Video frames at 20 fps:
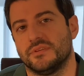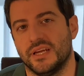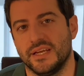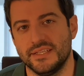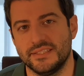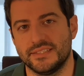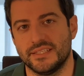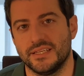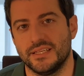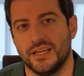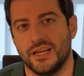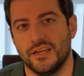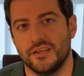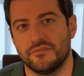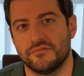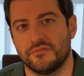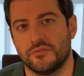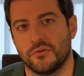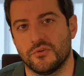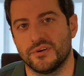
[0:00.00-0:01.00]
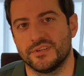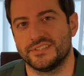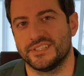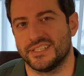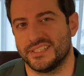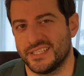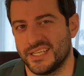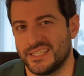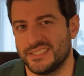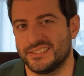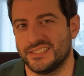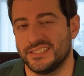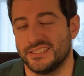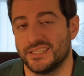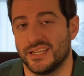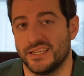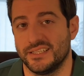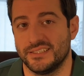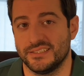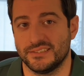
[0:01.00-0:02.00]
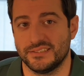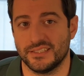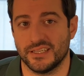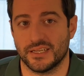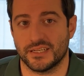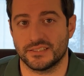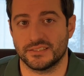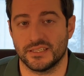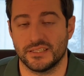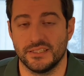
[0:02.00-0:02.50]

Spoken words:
1984 to 1996,